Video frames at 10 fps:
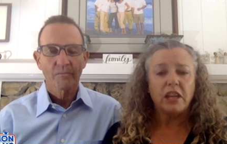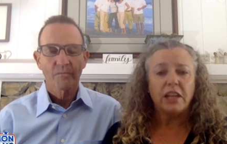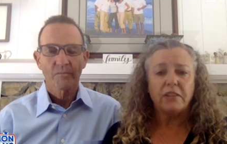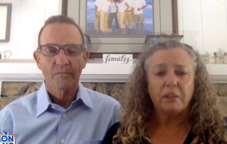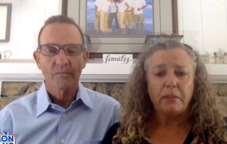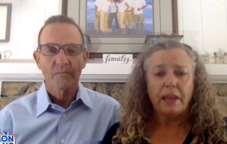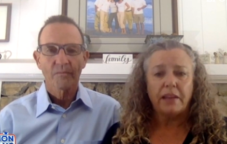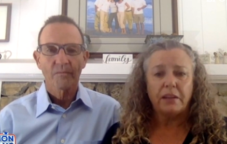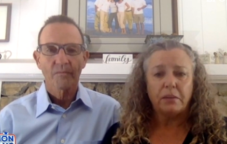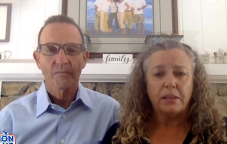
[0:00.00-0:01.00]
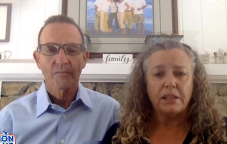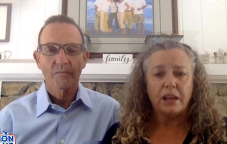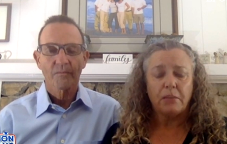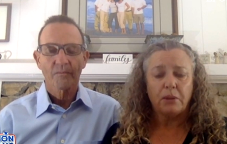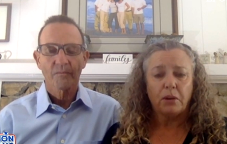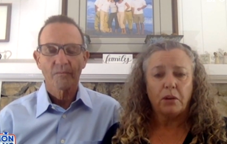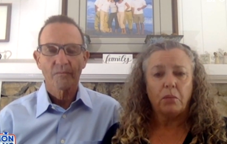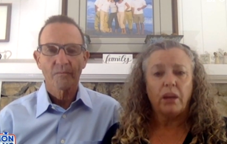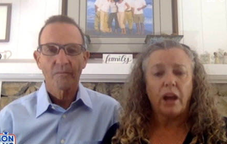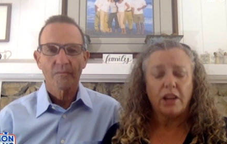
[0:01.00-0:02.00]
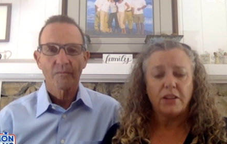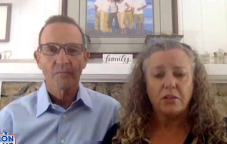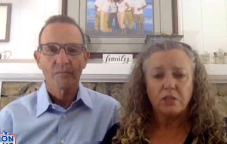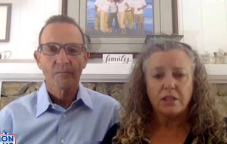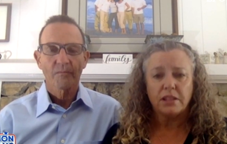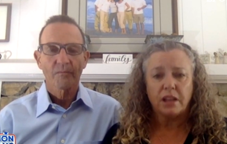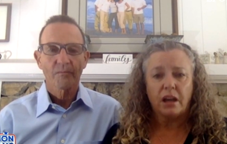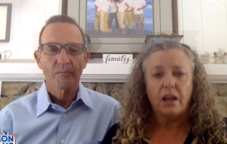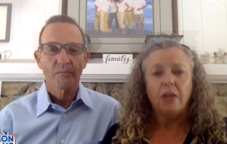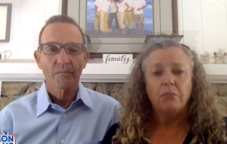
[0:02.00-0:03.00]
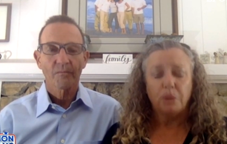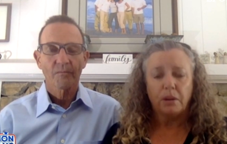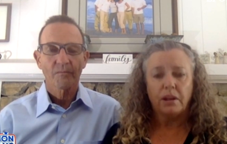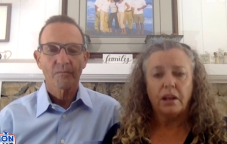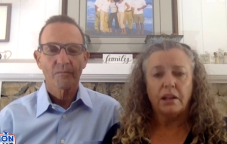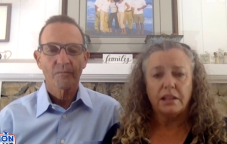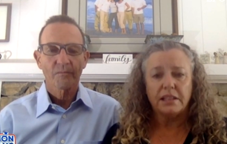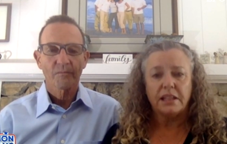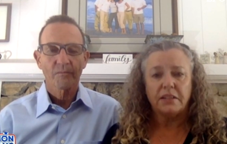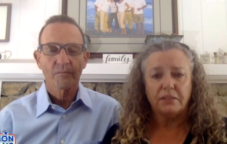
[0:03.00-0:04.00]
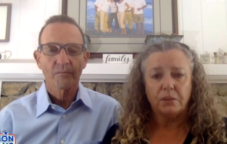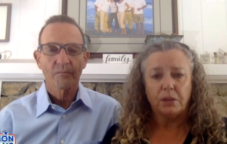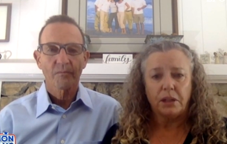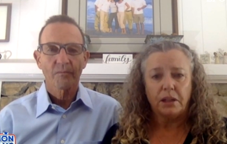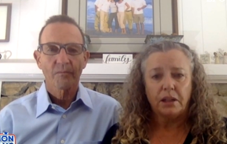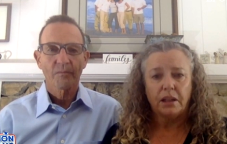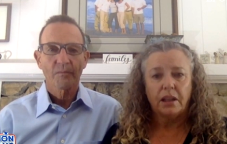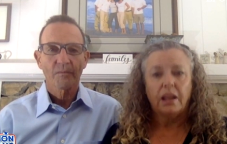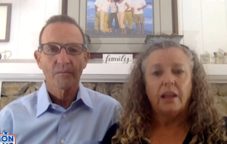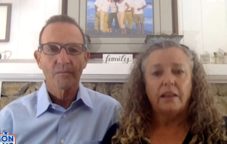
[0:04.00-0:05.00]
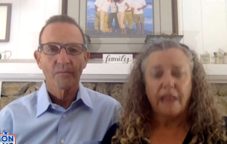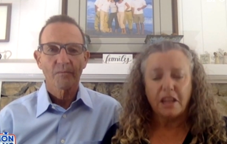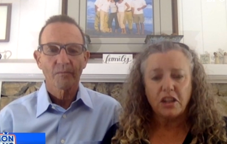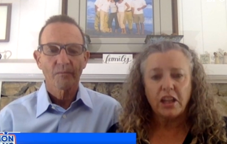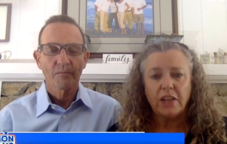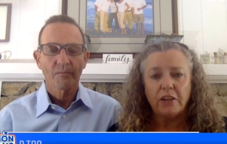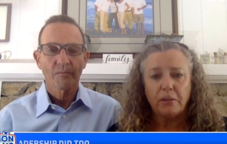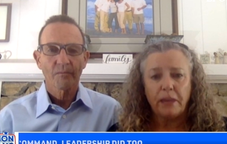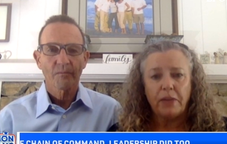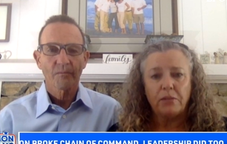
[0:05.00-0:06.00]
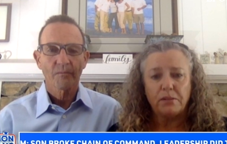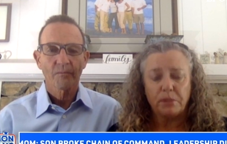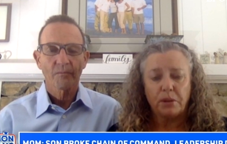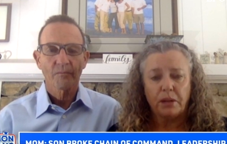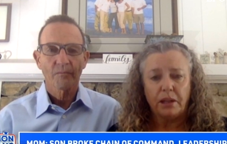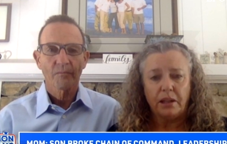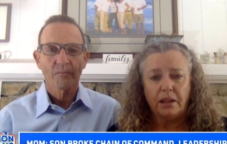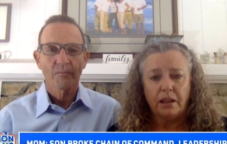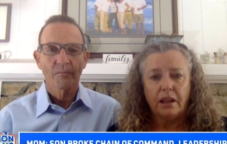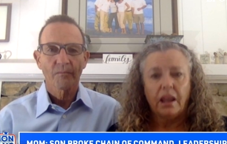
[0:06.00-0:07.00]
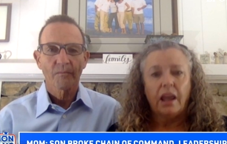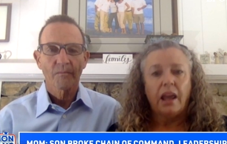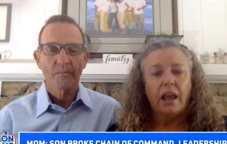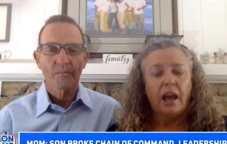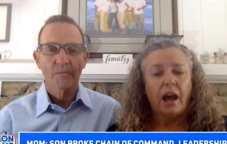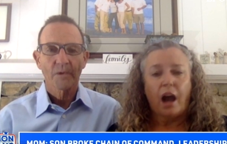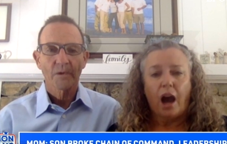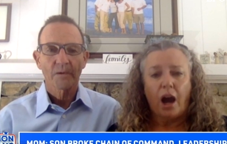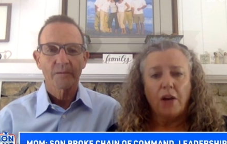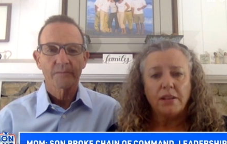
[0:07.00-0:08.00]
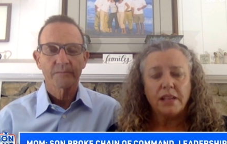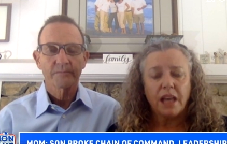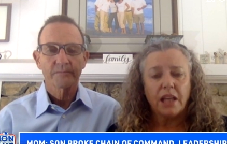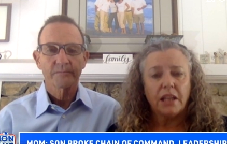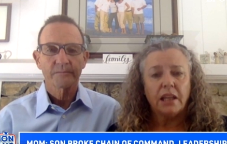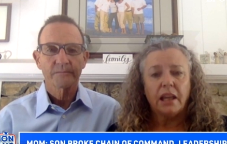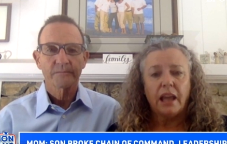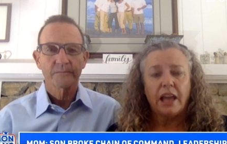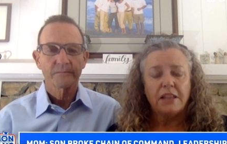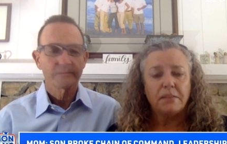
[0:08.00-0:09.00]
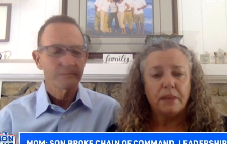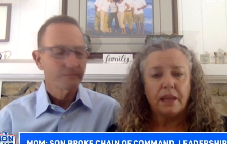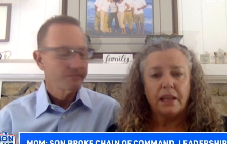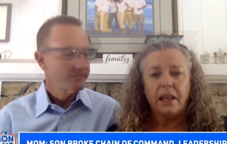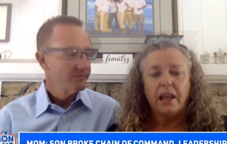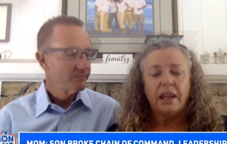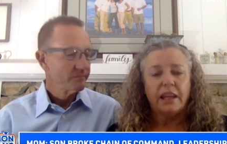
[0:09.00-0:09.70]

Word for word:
Speaker 1: chain of command that we saw broken, we also just saw broken on the Senate floor. That chain of command was broken. Our son has been